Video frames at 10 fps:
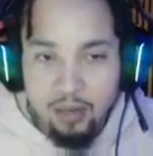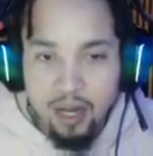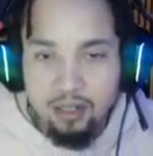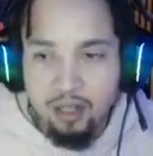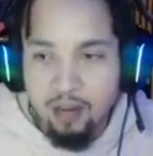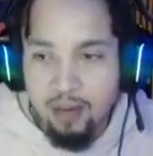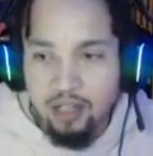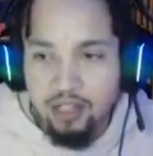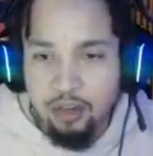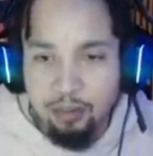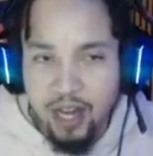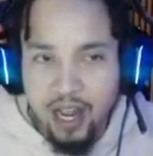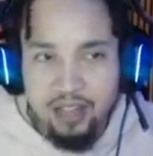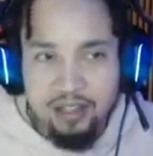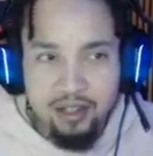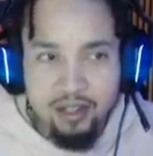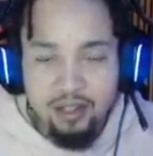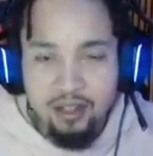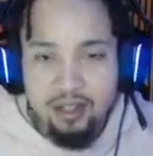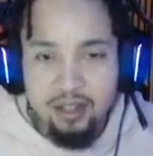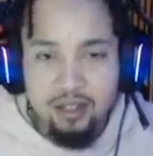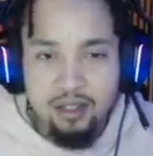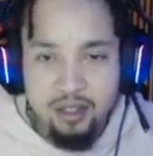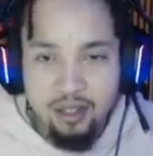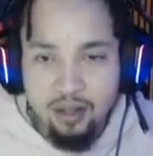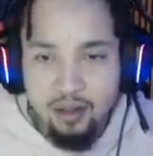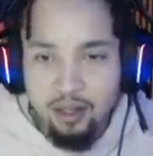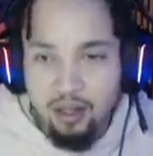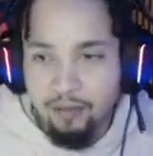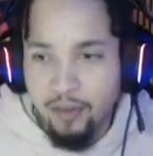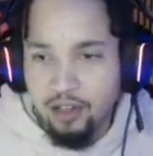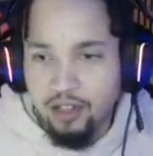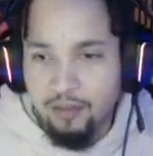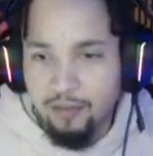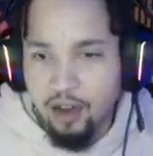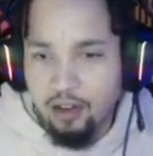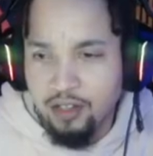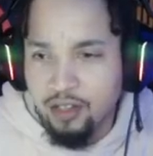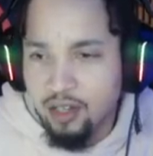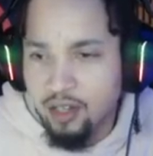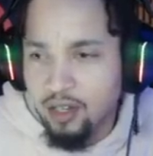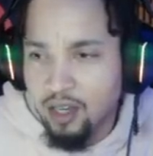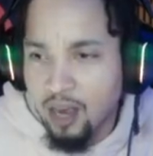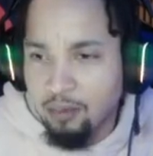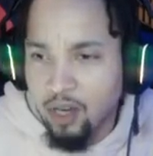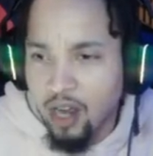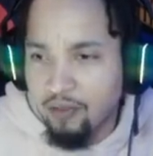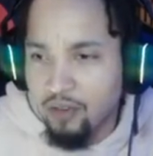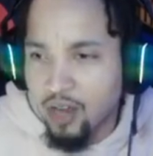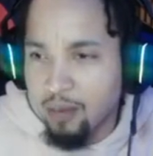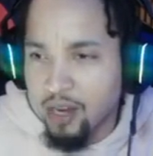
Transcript: on, come on, stupid ass. First, first, I'm gonna have you come in